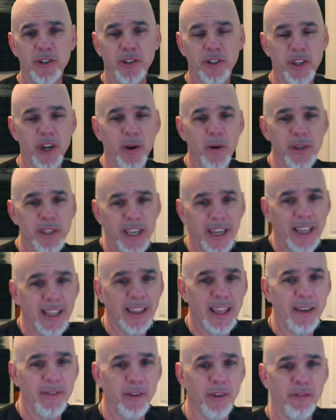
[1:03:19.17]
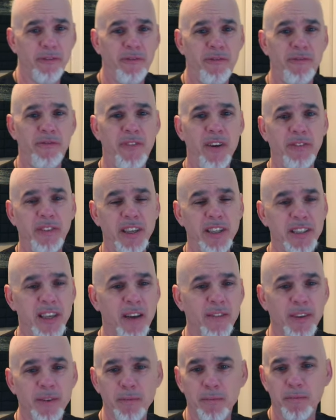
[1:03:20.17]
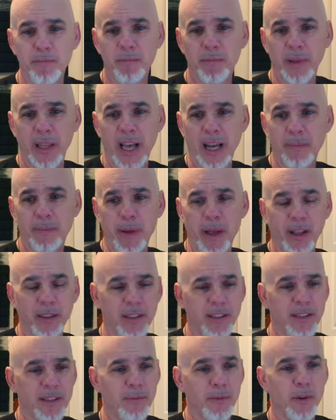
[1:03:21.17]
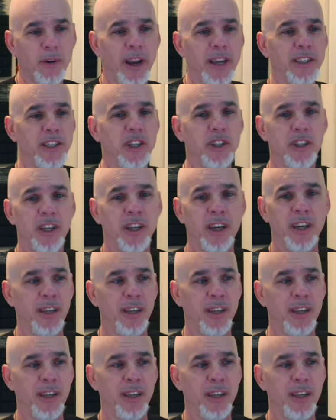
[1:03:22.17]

Joe is like a level 57 black belt and some crazy shit.